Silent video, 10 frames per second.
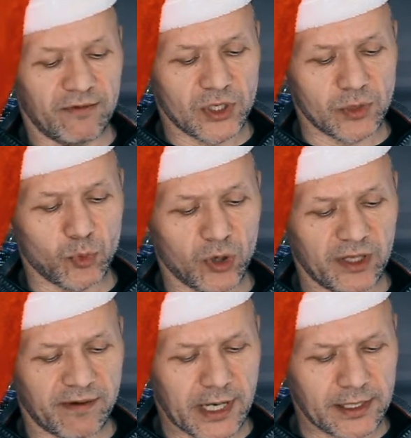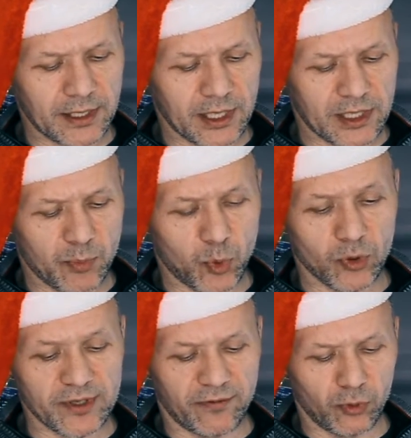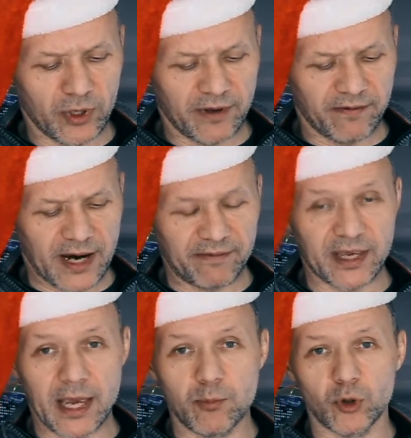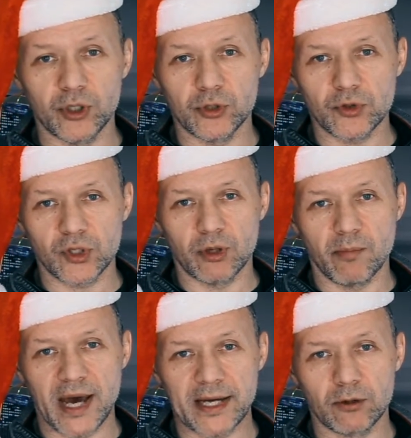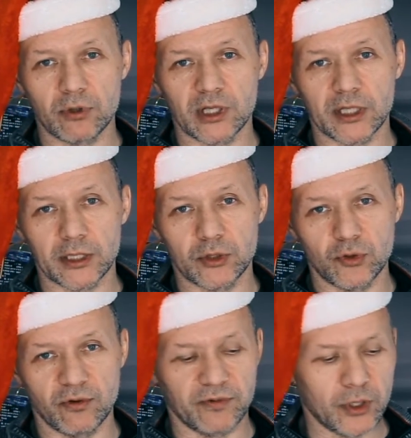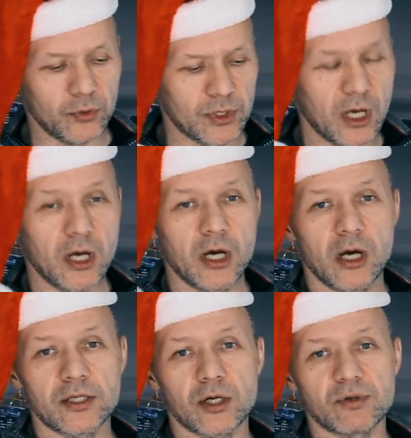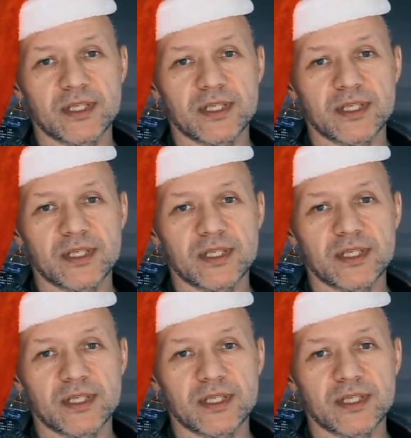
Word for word: This is more advanced. It supports fully 5K monitors on the back. You can connect 2 of those. So